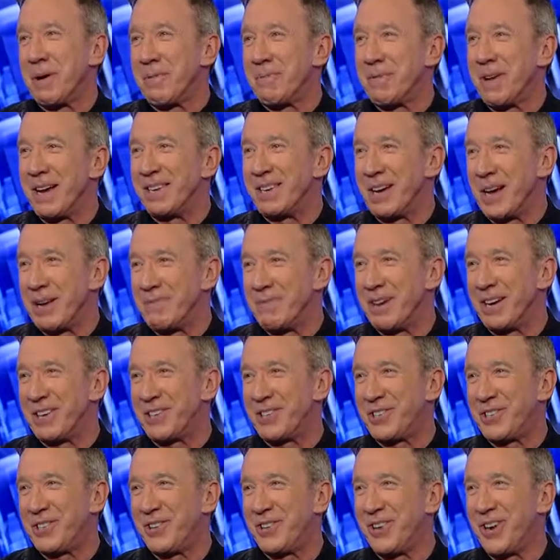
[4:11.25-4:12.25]
I'm not I'm not
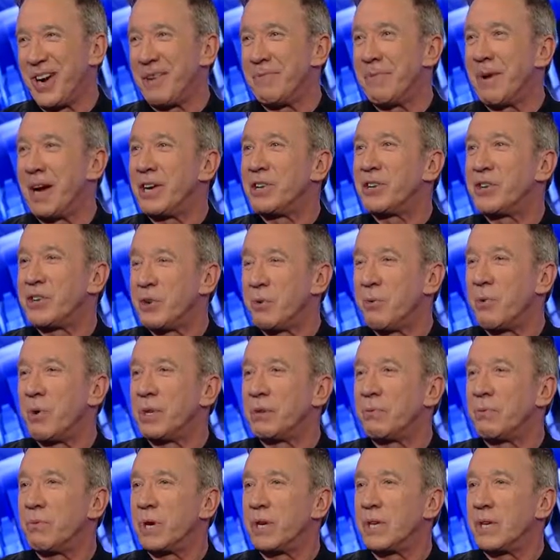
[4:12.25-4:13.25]
sure I'm not sure
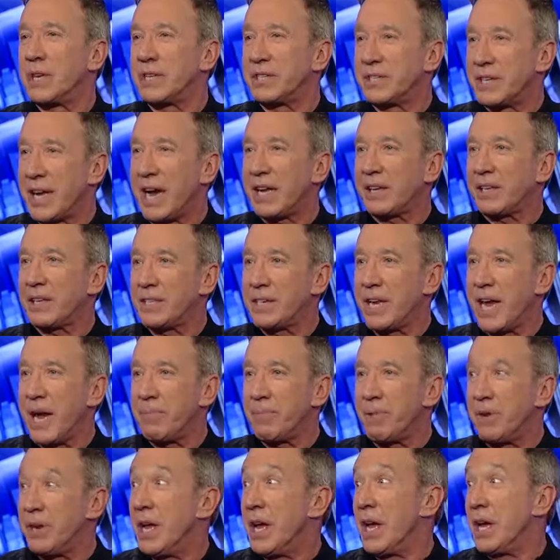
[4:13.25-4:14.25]
what what has
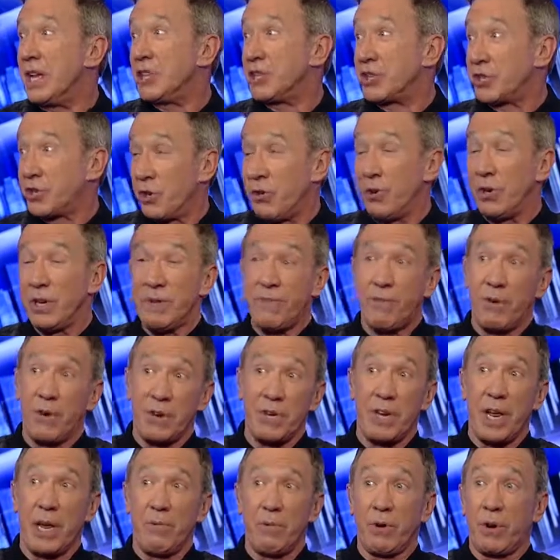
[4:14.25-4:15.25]
happened. Certainly for
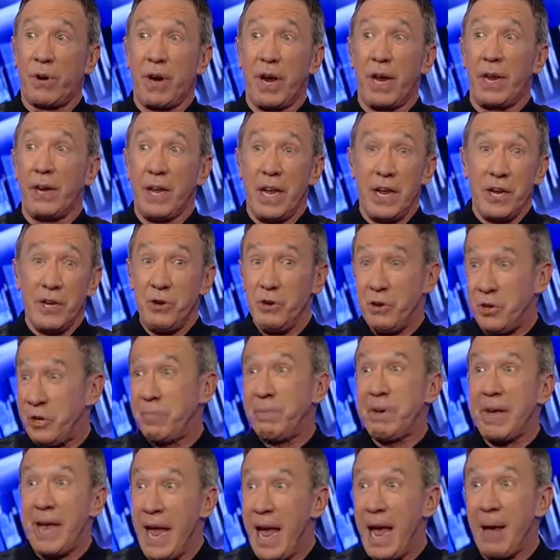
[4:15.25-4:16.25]
a Democrat, you
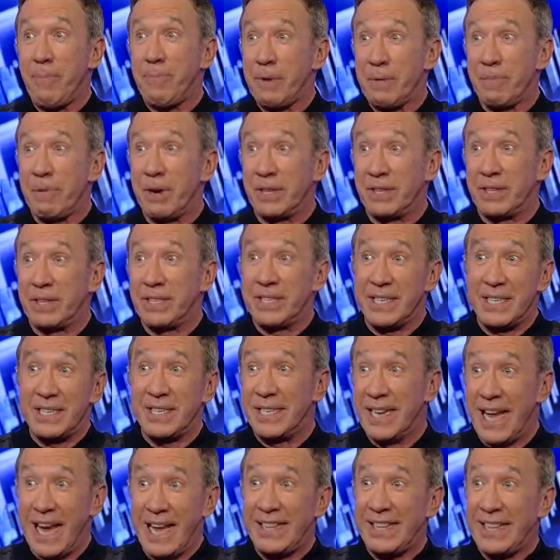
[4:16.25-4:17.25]
should be happy about this.
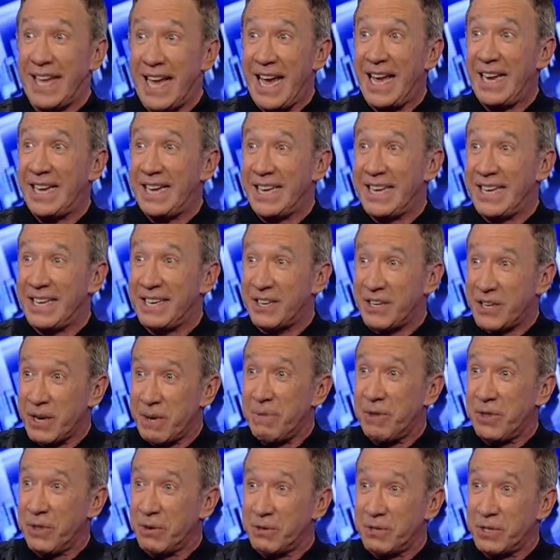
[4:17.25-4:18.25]
He's not that.
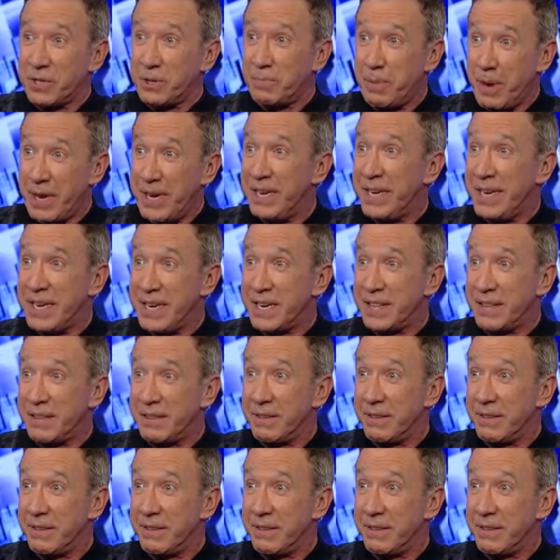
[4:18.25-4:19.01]
Some of those spending.